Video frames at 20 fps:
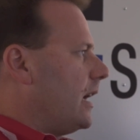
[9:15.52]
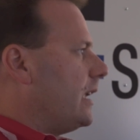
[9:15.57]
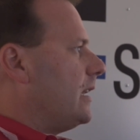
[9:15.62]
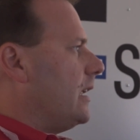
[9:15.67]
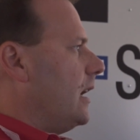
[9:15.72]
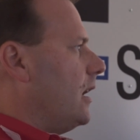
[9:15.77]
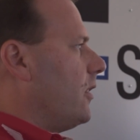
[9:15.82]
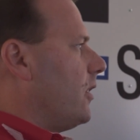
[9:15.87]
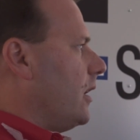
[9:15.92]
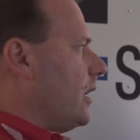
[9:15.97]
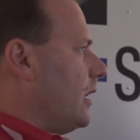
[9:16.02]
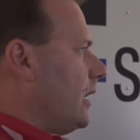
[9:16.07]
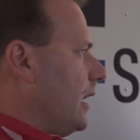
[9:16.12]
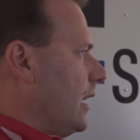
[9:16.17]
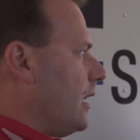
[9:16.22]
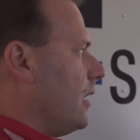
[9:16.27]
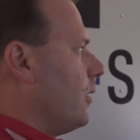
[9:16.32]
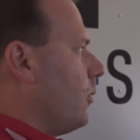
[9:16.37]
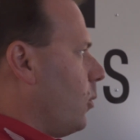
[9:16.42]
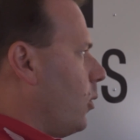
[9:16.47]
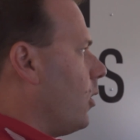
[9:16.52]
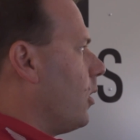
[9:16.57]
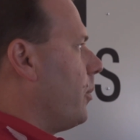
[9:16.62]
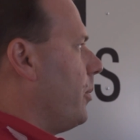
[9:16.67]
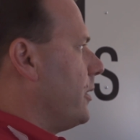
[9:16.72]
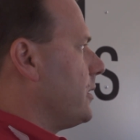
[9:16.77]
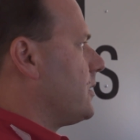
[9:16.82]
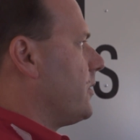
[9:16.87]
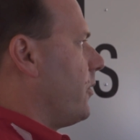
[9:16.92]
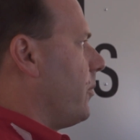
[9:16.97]
idea that
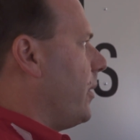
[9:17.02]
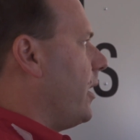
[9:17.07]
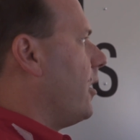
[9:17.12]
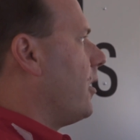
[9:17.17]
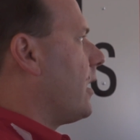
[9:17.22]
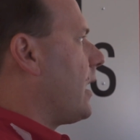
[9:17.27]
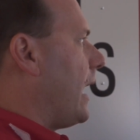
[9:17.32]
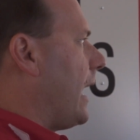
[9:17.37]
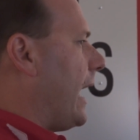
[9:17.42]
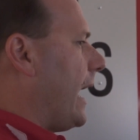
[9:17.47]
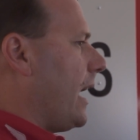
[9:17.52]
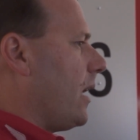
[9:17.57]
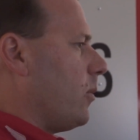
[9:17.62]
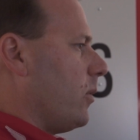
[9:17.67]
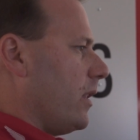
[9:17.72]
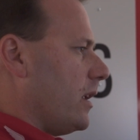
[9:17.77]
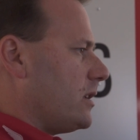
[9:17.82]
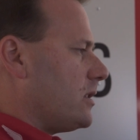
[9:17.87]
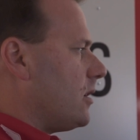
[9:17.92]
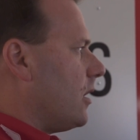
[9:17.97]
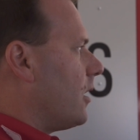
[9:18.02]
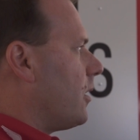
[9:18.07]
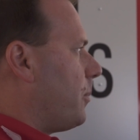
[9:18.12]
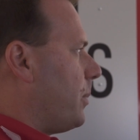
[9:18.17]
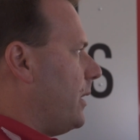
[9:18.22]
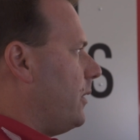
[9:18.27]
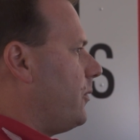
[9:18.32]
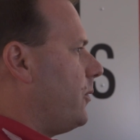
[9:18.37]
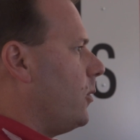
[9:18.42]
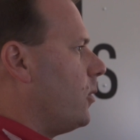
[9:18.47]
Warbirds of America had. When they saw the
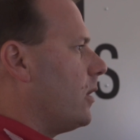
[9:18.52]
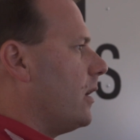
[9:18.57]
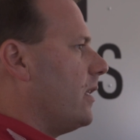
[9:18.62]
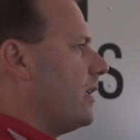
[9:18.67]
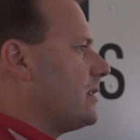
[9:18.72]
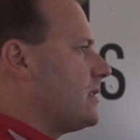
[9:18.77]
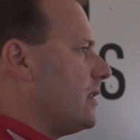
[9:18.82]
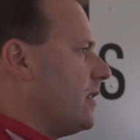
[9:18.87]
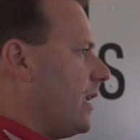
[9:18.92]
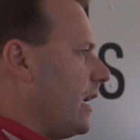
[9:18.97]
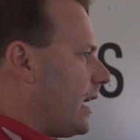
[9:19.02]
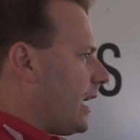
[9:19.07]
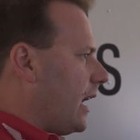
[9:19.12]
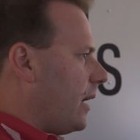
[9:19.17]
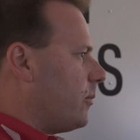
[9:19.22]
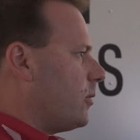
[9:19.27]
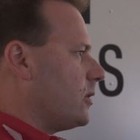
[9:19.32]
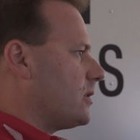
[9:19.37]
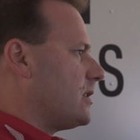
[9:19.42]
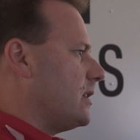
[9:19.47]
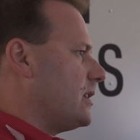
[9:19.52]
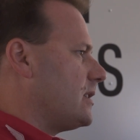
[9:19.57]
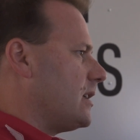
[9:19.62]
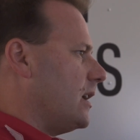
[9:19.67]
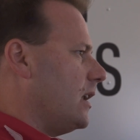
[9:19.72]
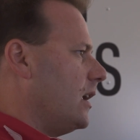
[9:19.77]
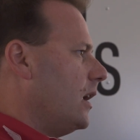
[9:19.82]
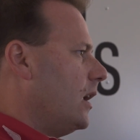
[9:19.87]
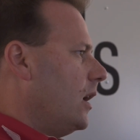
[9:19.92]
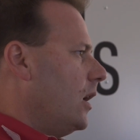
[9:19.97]
P-40, they came to us and they
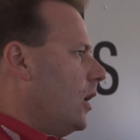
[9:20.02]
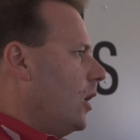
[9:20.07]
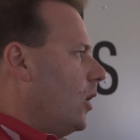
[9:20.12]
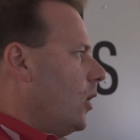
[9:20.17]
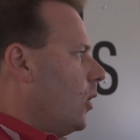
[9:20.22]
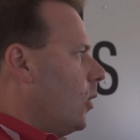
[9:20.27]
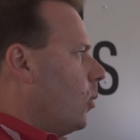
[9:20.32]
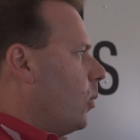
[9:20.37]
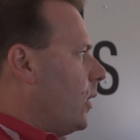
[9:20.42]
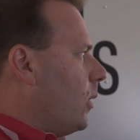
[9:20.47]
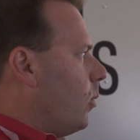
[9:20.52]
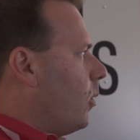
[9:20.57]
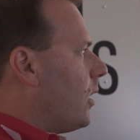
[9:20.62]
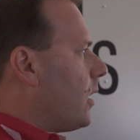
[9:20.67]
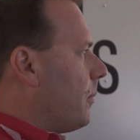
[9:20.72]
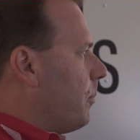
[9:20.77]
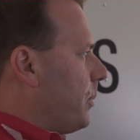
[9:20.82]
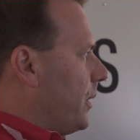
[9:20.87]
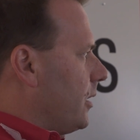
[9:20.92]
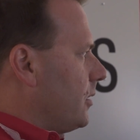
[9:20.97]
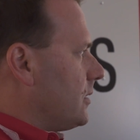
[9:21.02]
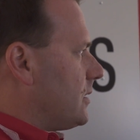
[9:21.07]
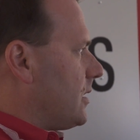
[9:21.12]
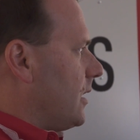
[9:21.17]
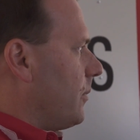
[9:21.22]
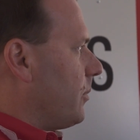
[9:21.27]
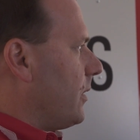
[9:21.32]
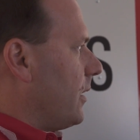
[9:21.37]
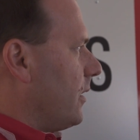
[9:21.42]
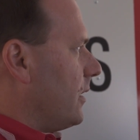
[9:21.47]
said, we want to build
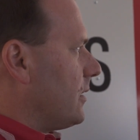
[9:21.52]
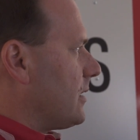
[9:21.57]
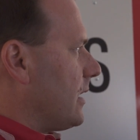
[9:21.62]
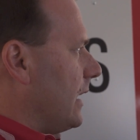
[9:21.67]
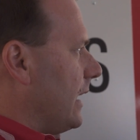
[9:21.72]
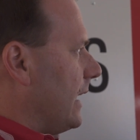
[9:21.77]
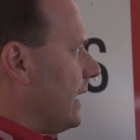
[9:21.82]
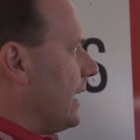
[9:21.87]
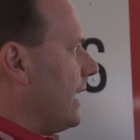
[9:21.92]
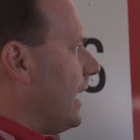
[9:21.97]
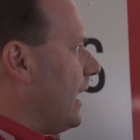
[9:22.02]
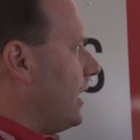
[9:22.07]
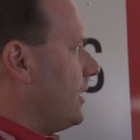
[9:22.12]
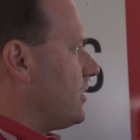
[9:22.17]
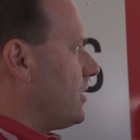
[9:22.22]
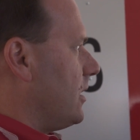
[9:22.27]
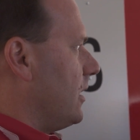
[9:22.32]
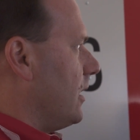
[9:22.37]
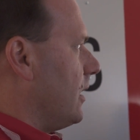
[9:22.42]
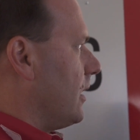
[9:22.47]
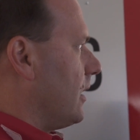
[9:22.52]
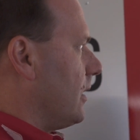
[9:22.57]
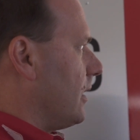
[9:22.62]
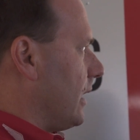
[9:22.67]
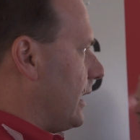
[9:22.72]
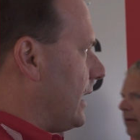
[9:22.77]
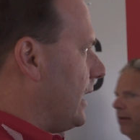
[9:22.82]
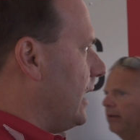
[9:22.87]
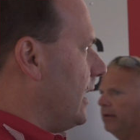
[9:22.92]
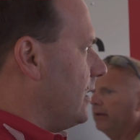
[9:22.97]
something that's going to engage the
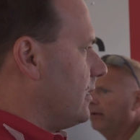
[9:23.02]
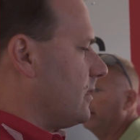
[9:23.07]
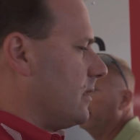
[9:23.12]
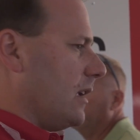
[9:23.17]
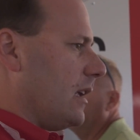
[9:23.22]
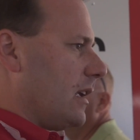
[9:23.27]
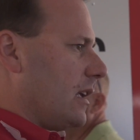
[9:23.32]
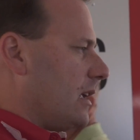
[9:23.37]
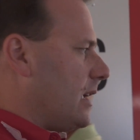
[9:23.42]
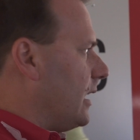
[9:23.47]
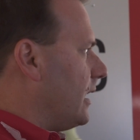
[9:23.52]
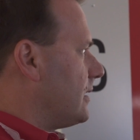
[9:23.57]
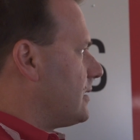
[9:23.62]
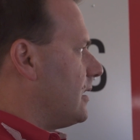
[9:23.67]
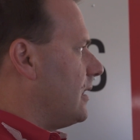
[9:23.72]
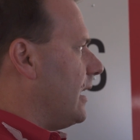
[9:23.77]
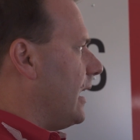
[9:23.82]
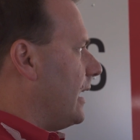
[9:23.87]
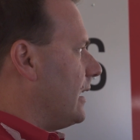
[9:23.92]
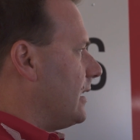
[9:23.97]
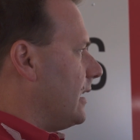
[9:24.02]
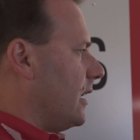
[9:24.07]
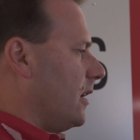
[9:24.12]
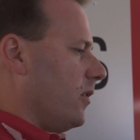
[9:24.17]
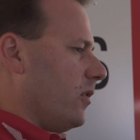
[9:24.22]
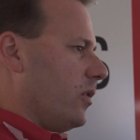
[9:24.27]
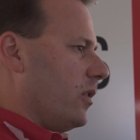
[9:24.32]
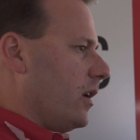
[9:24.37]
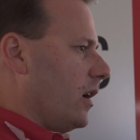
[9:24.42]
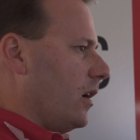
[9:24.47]
kids and the idea
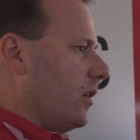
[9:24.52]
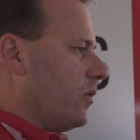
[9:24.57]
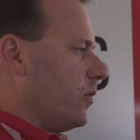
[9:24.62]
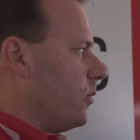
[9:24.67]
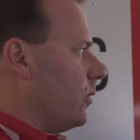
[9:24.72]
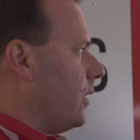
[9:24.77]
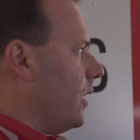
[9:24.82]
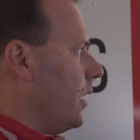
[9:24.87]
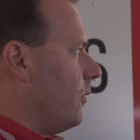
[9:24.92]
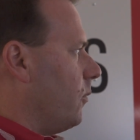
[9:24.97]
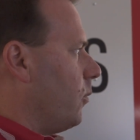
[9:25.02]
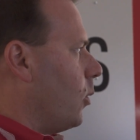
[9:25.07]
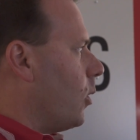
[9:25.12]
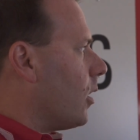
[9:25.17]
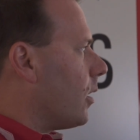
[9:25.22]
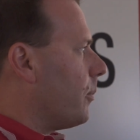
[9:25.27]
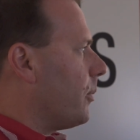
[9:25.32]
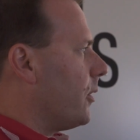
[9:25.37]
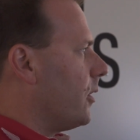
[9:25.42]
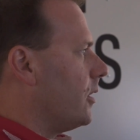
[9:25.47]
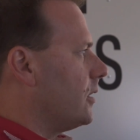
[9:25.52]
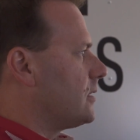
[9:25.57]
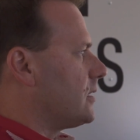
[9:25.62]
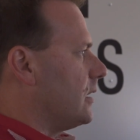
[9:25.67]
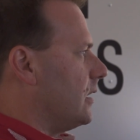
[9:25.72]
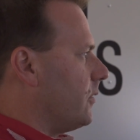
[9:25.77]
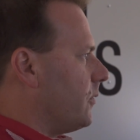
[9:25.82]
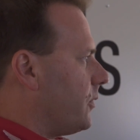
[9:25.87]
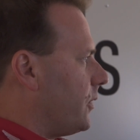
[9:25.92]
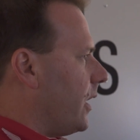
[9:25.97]
of Warbirds
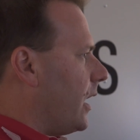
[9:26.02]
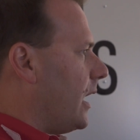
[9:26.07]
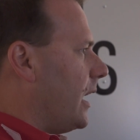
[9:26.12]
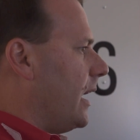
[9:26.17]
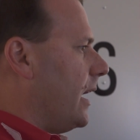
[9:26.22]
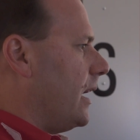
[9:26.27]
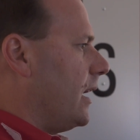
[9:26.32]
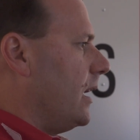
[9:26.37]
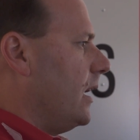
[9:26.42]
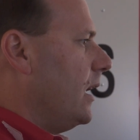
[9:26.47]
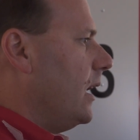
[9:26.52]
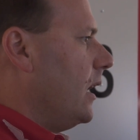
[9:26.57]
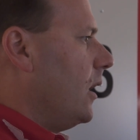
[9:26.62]
and in flying.